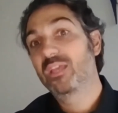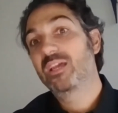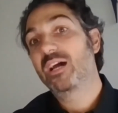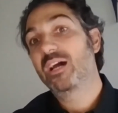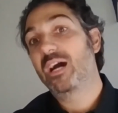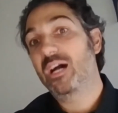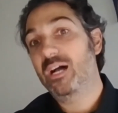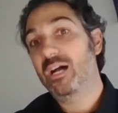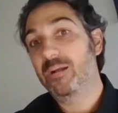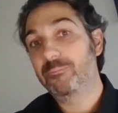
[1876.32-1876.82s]

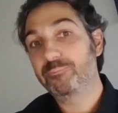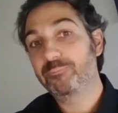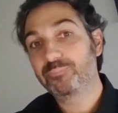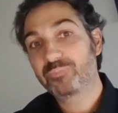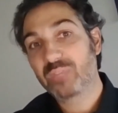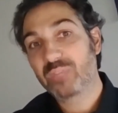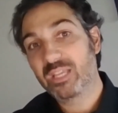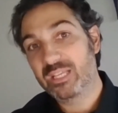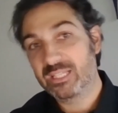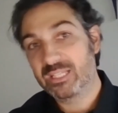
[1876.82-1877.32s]

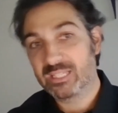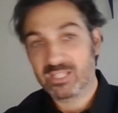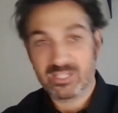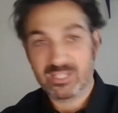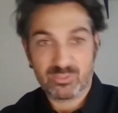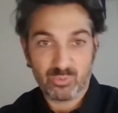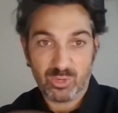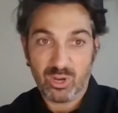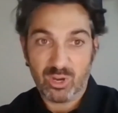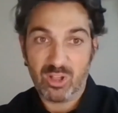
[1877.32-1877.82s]
because
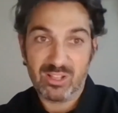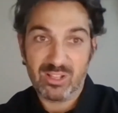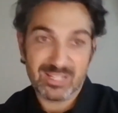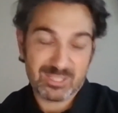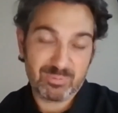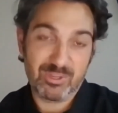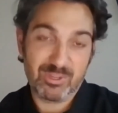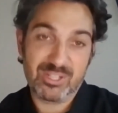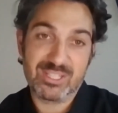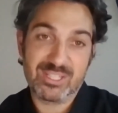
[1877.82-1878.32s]
um, we're all
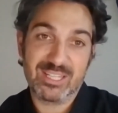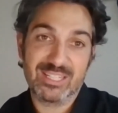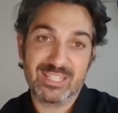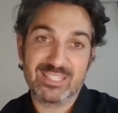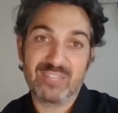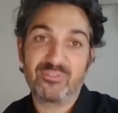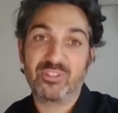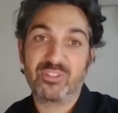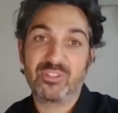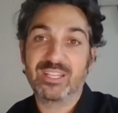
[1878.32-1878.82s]
experiencing it
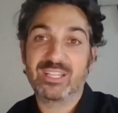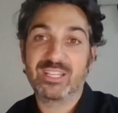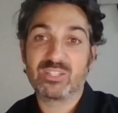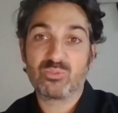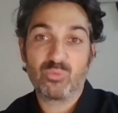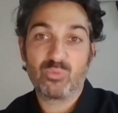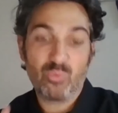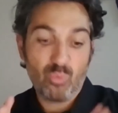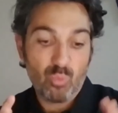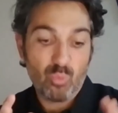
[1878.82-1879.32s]
differently, is
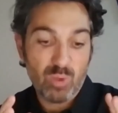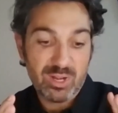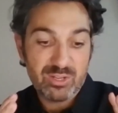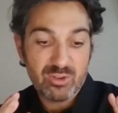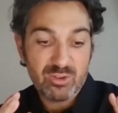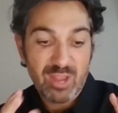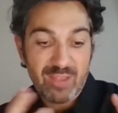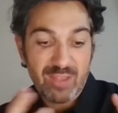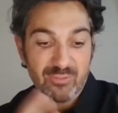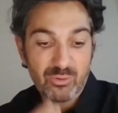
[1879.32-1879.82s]
when you
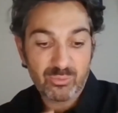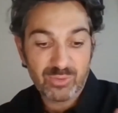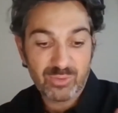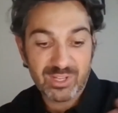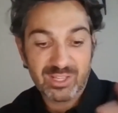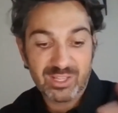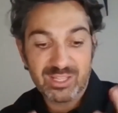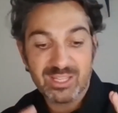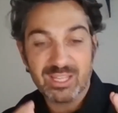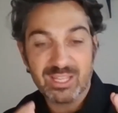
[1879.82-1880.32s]
have a
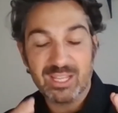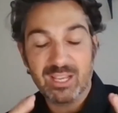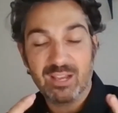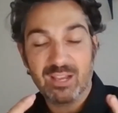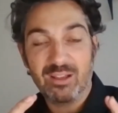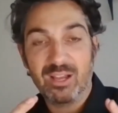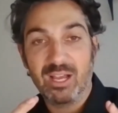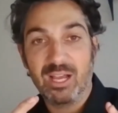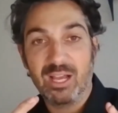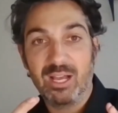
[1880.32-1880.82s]
really
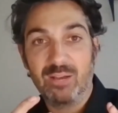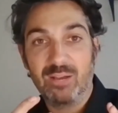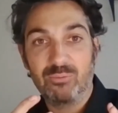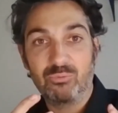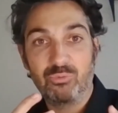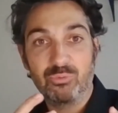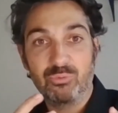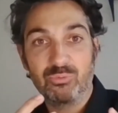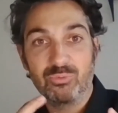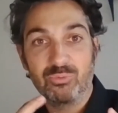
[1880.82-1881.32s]
uh,
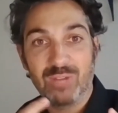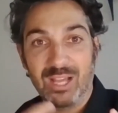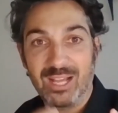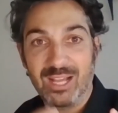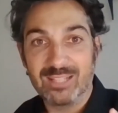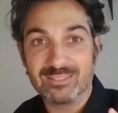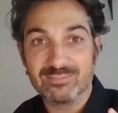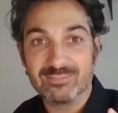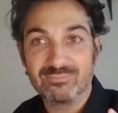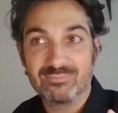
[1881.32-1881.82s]

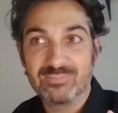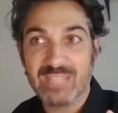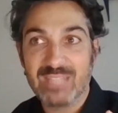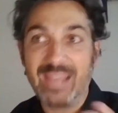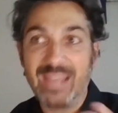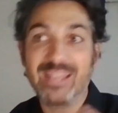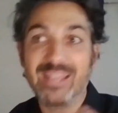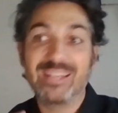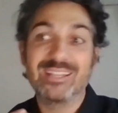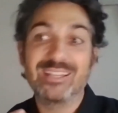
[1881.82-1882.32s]
uh,
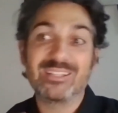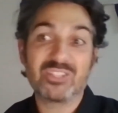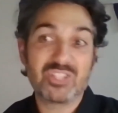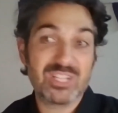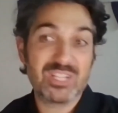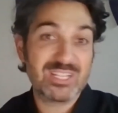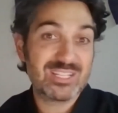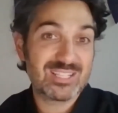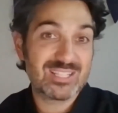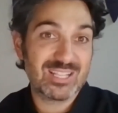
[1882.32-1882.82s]
decadent
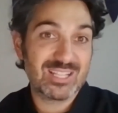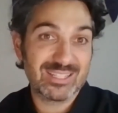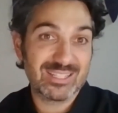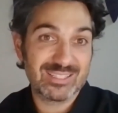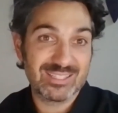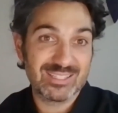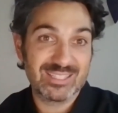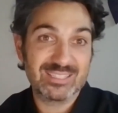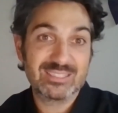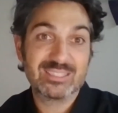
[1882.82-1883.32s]
cheese like
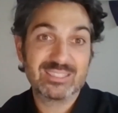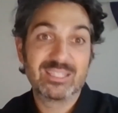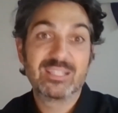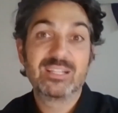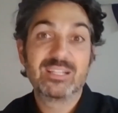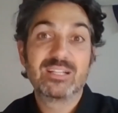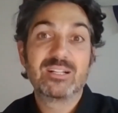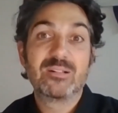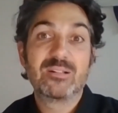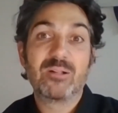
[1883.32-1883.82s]
this,
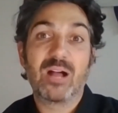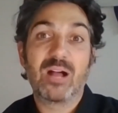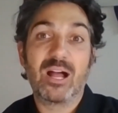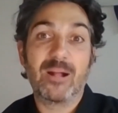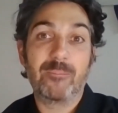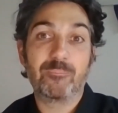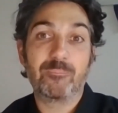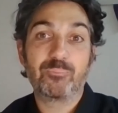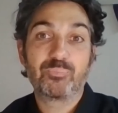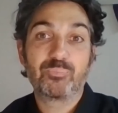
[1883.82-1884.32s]

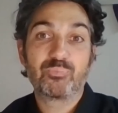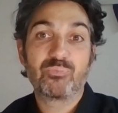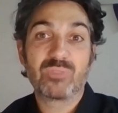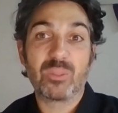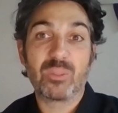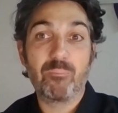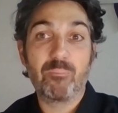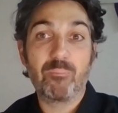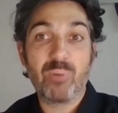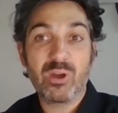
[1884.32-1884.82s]
um, the
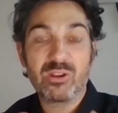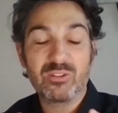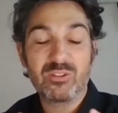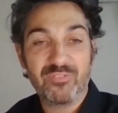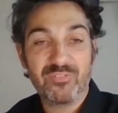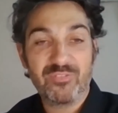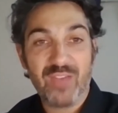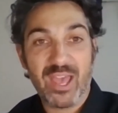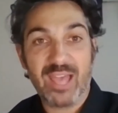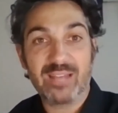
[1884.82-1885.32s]
butter
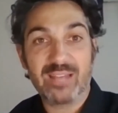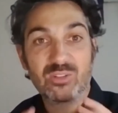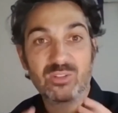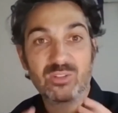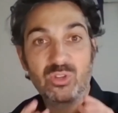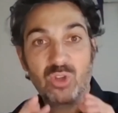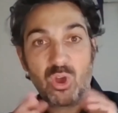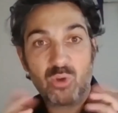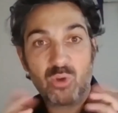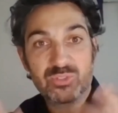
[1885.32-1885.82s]
fat
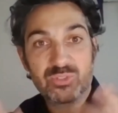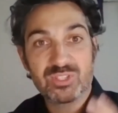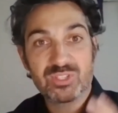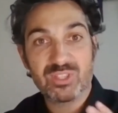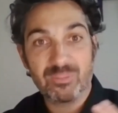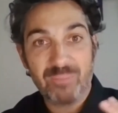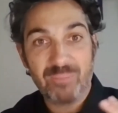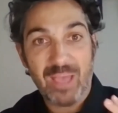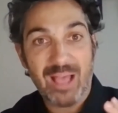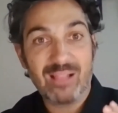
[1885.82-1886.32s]
coats the
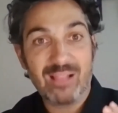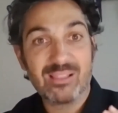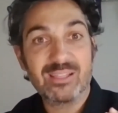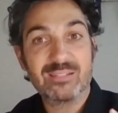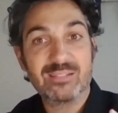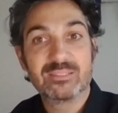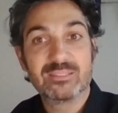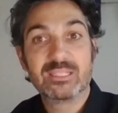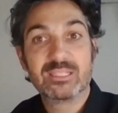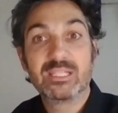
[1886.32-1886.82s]
palate.
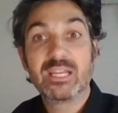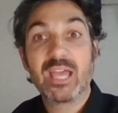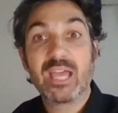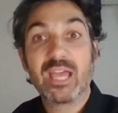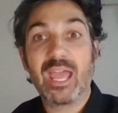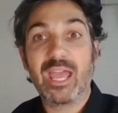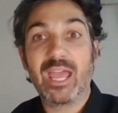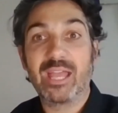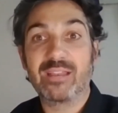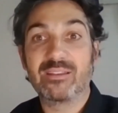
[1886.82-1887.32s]

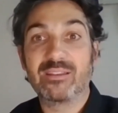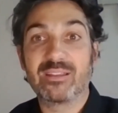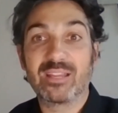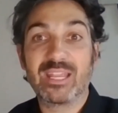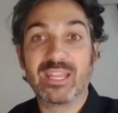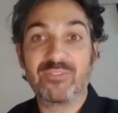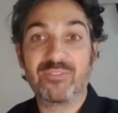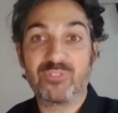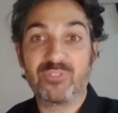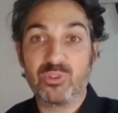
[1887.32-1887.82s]
And
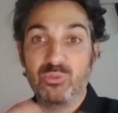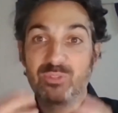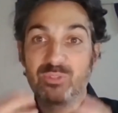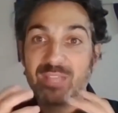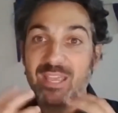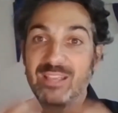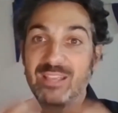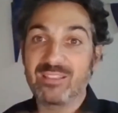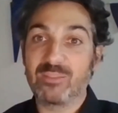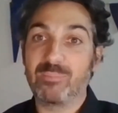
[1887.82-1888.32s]
if you
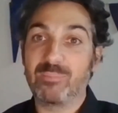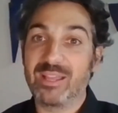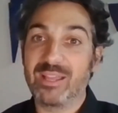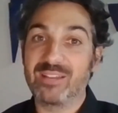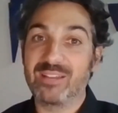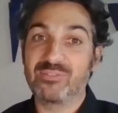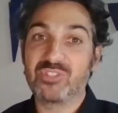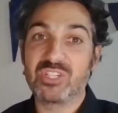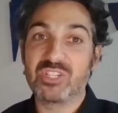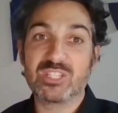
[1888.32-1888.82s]
take the bite
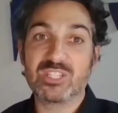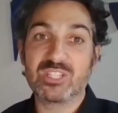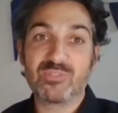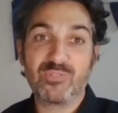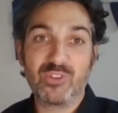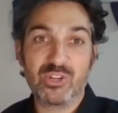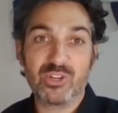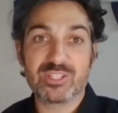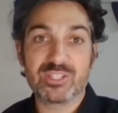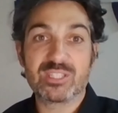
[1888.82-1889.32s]
of cheese
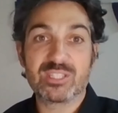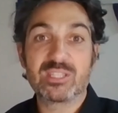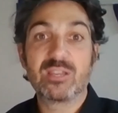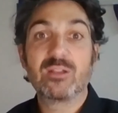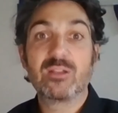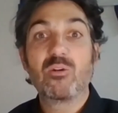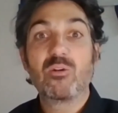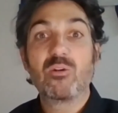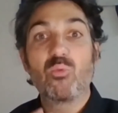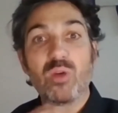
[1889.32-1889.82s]
first,
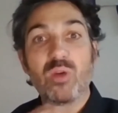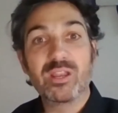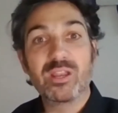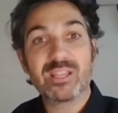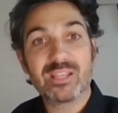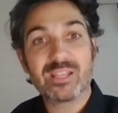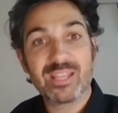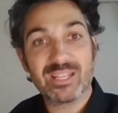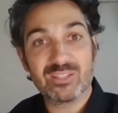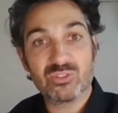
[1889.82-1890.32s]
what
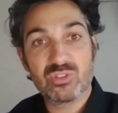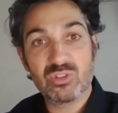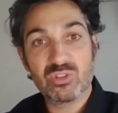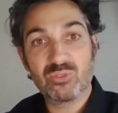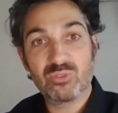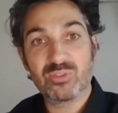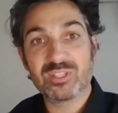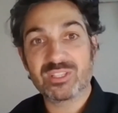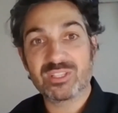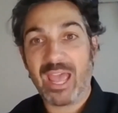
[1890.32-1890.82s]
it can
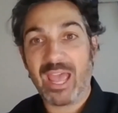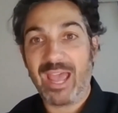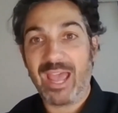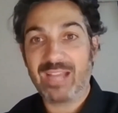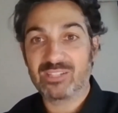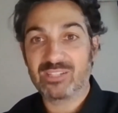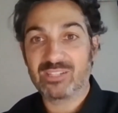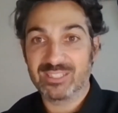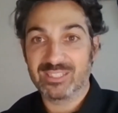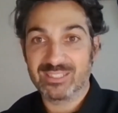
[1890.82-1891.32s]
do is
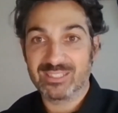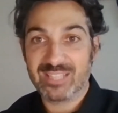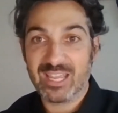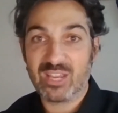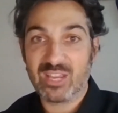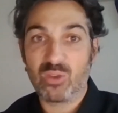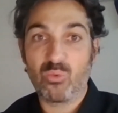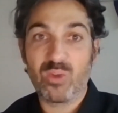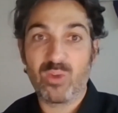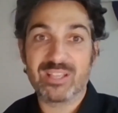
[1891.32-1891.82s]
actually take
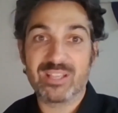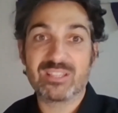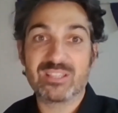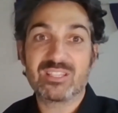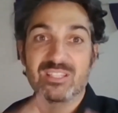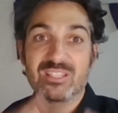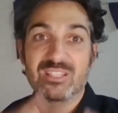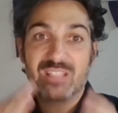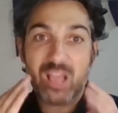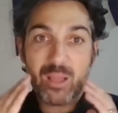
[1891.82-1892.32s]
away
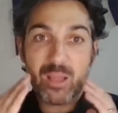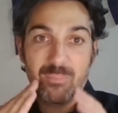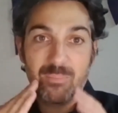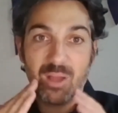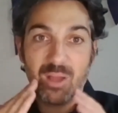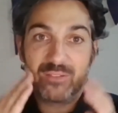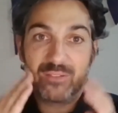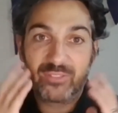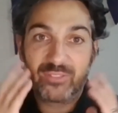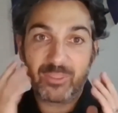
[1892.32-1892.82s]
some
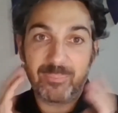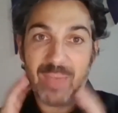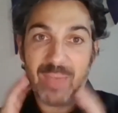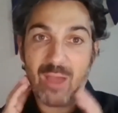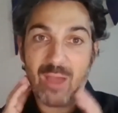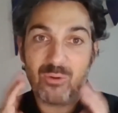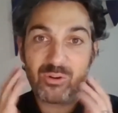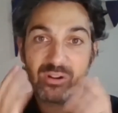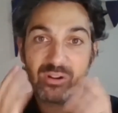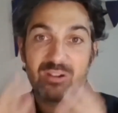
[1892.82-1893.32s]
of the
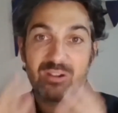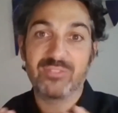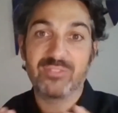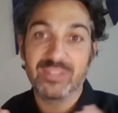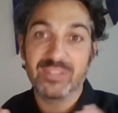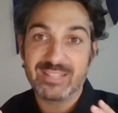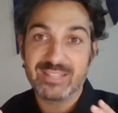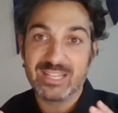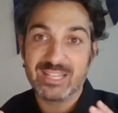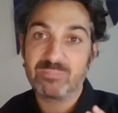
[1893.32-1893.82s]
power of the
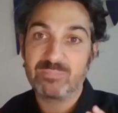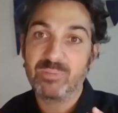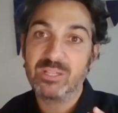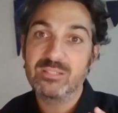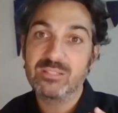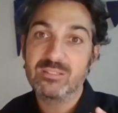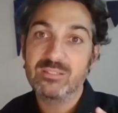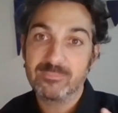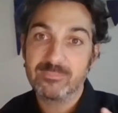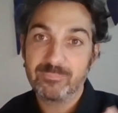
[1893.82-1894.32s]
taste
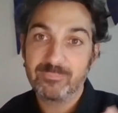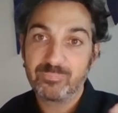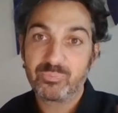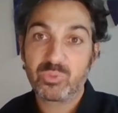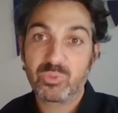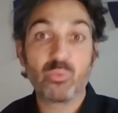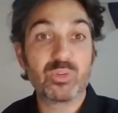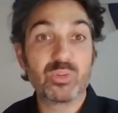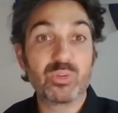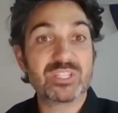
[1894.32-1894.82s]
buds,
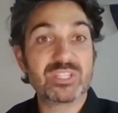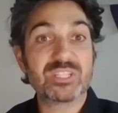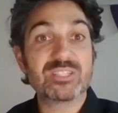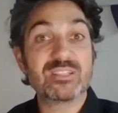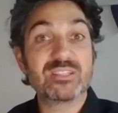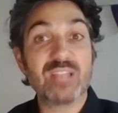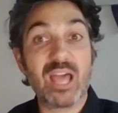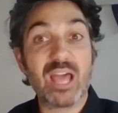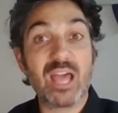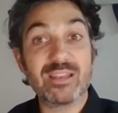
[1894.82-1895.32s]
which
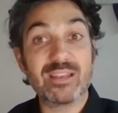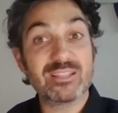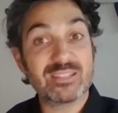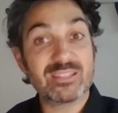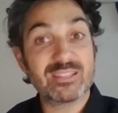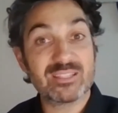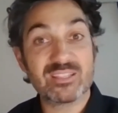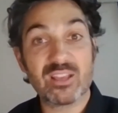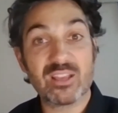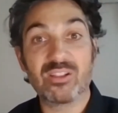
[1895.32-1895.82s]
is not
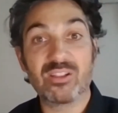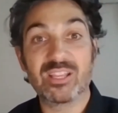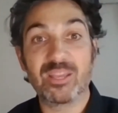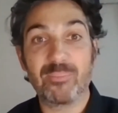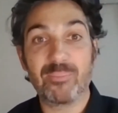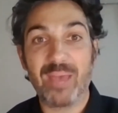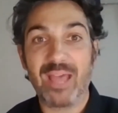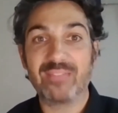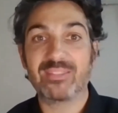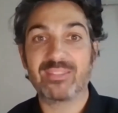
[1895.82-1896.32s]
necessarily a
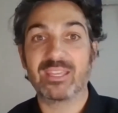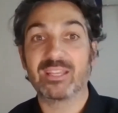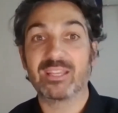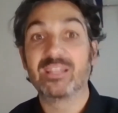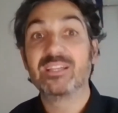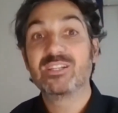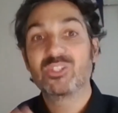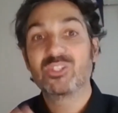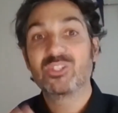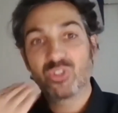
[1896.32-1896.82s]
bad thing.
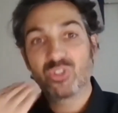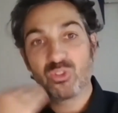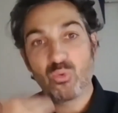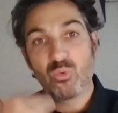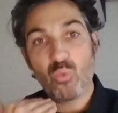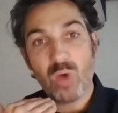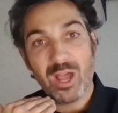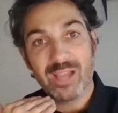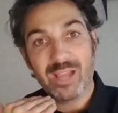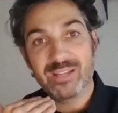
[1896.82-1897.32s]
So the
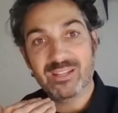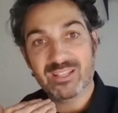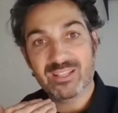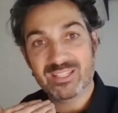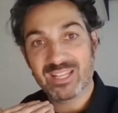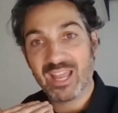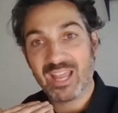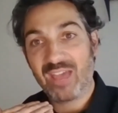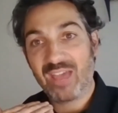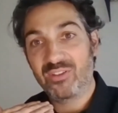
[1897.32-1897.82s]
wine
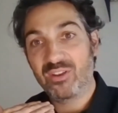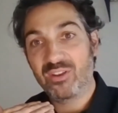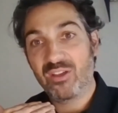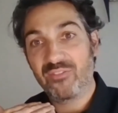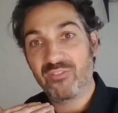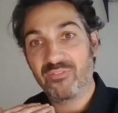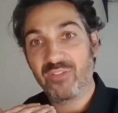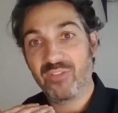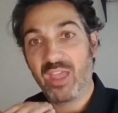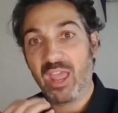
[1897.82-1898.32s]
doesn't have enough